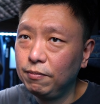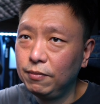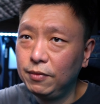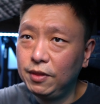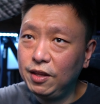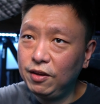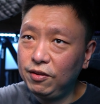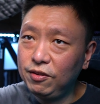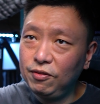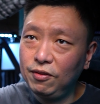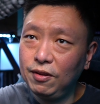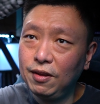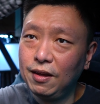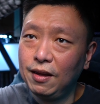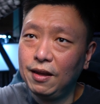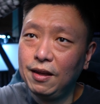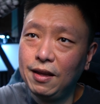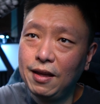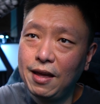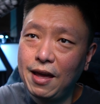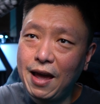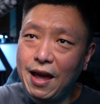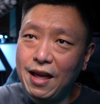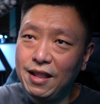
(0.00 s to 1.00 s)
This
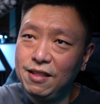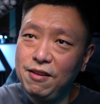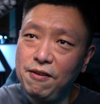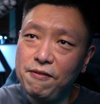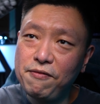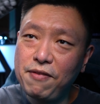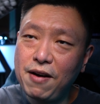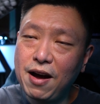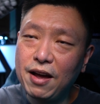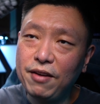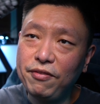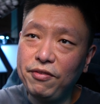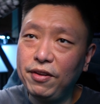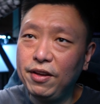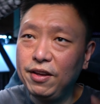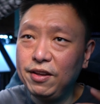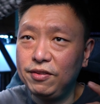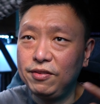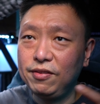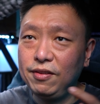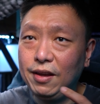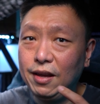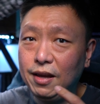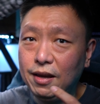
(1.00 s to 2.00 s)
NT5
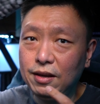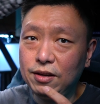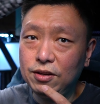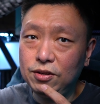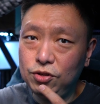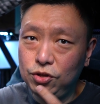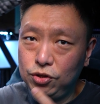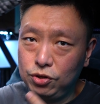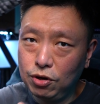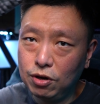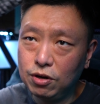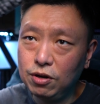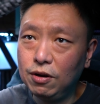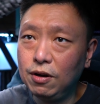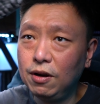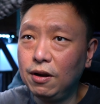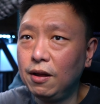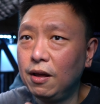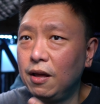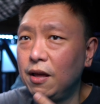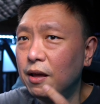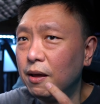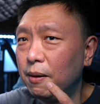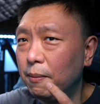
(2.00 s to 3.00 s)
is a short
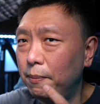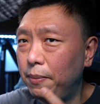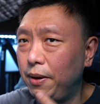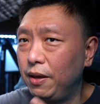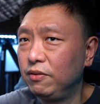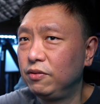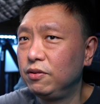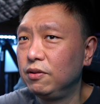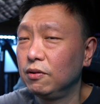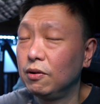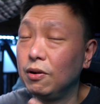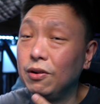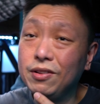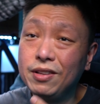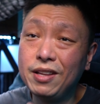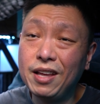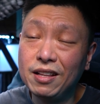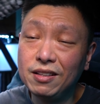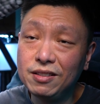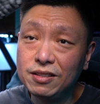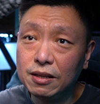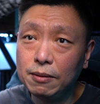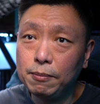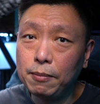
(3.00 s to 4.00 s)
pencil
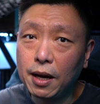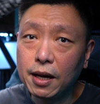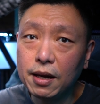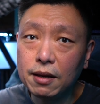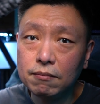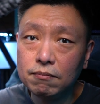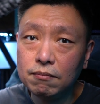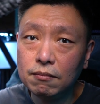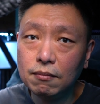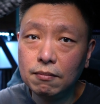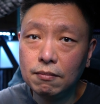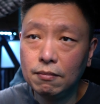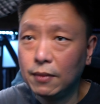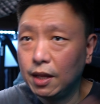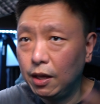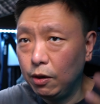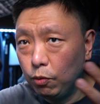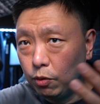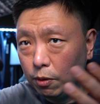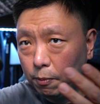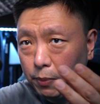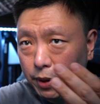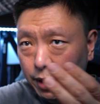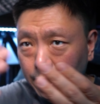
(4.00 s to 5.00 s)
condenser mic. It
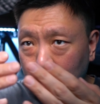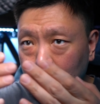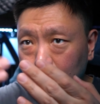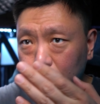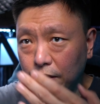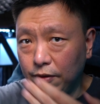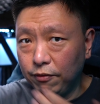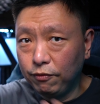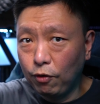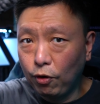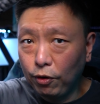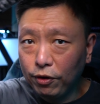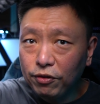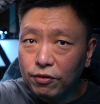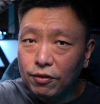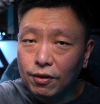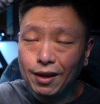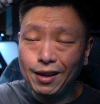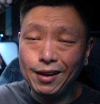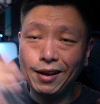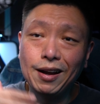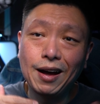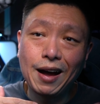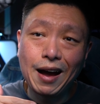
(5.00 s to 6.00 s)
will pick up the voice
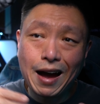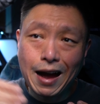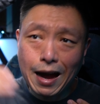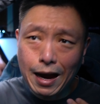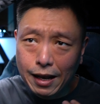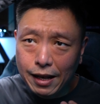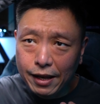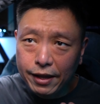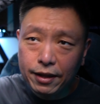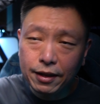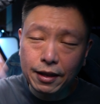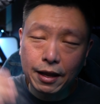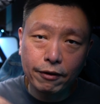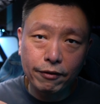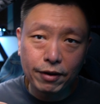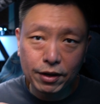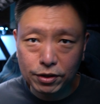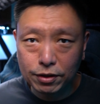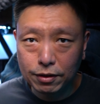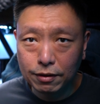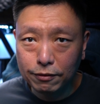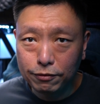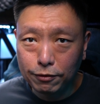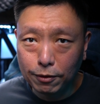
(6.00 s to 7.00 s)
in a highly
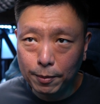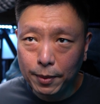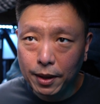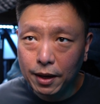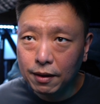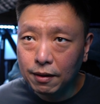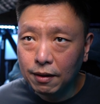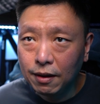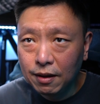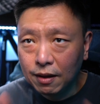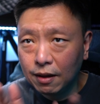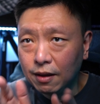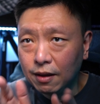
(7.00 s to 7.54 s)
directional format.